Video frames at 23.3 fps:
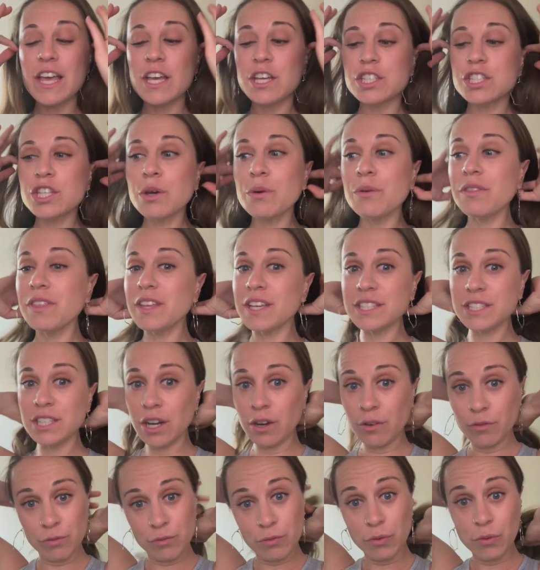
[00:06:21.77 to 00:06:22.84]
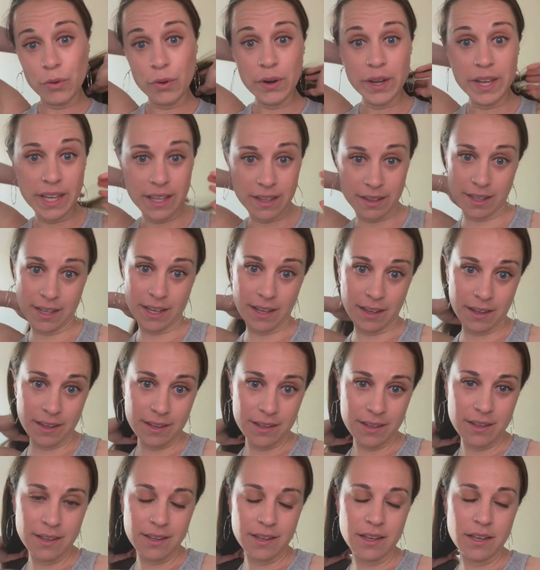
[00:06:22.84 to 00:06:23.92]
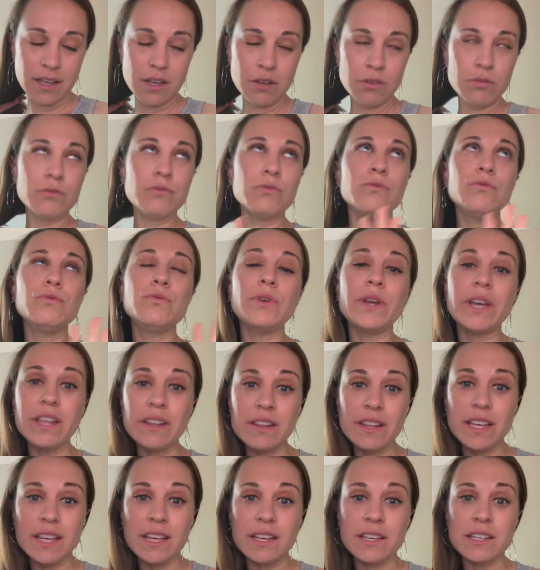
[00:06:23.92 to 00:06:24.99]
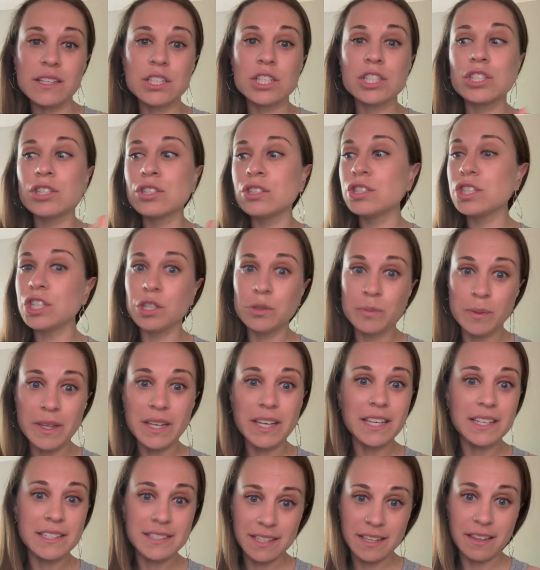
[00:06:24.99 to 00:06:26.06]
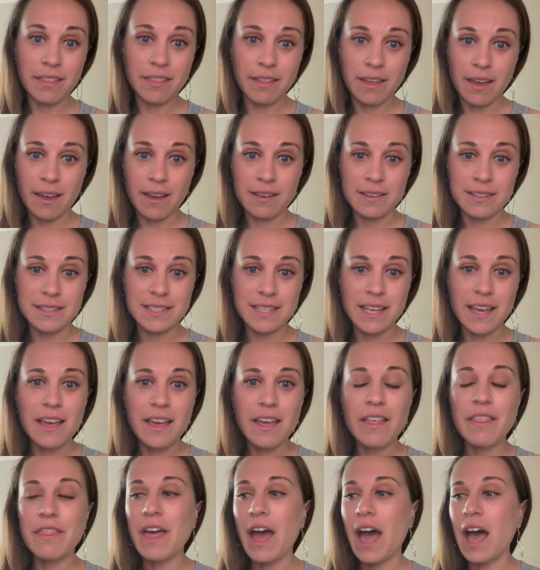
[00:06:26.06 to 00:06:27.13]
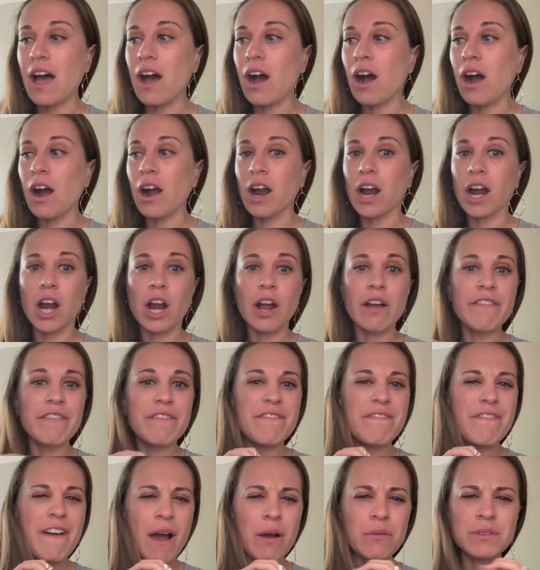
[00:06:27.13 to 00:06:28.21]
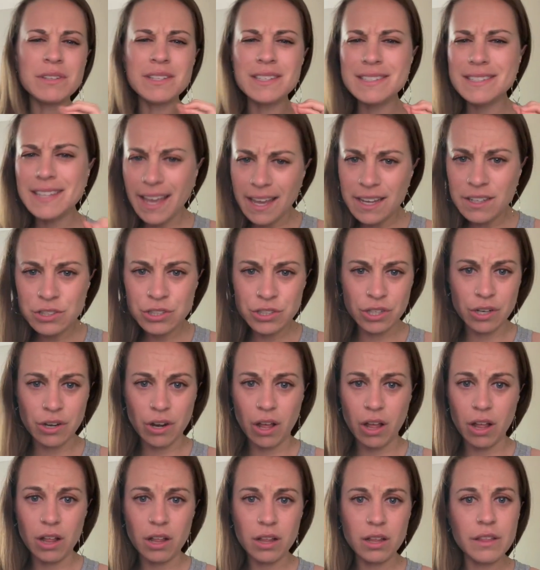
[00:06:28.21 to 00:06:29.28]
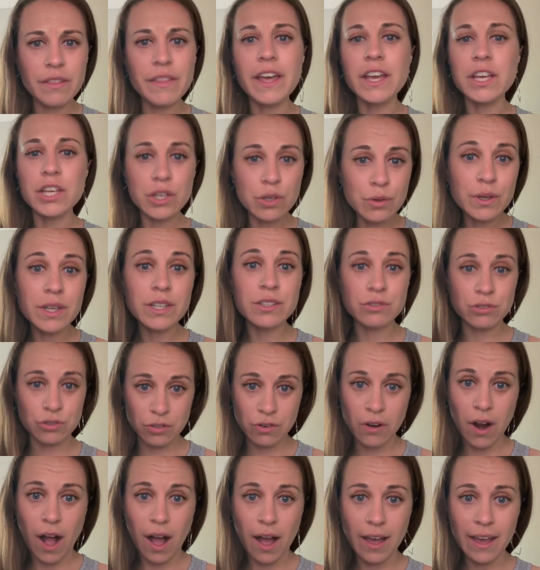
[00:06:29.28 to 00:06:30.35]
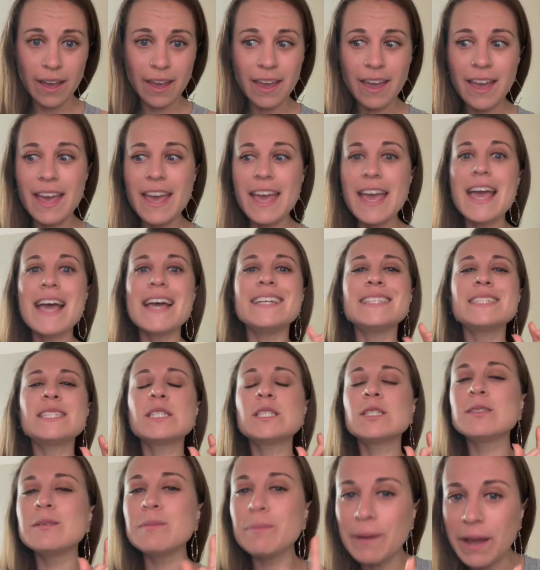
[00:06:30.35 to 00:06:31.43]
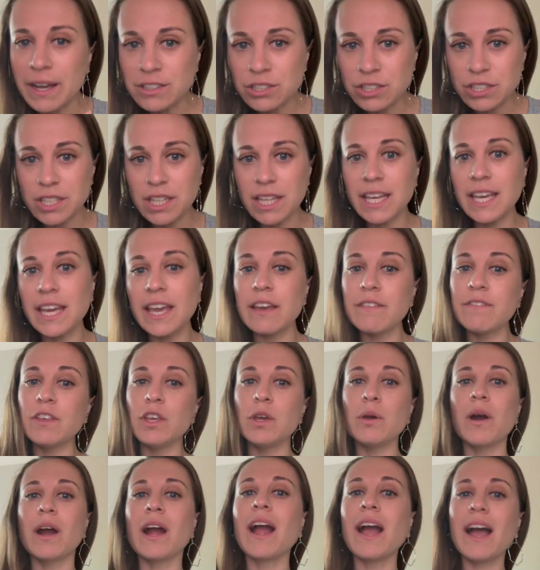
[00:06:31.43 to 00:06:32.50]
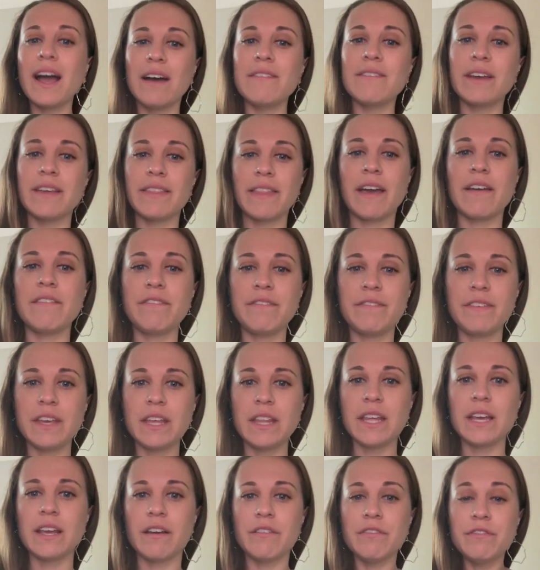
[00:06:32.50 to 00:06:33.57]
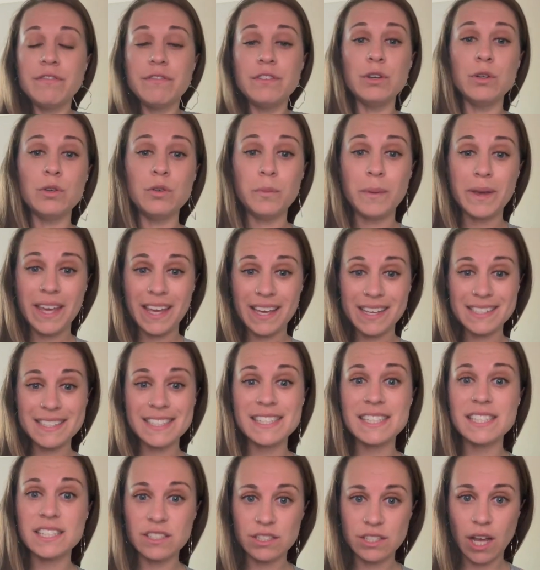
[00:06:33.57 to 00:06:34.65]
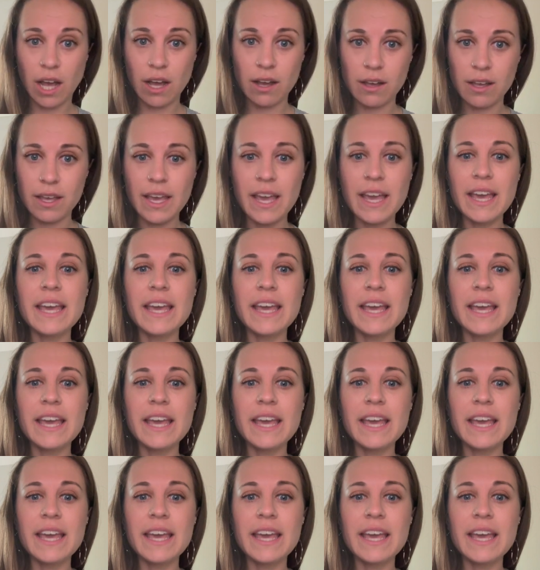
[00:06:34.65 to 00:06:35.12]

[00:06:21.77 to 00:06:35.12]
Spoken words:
So these are really, really stupid easy things that are foundational that you can try, especially if you are having that feeling of food being stuck.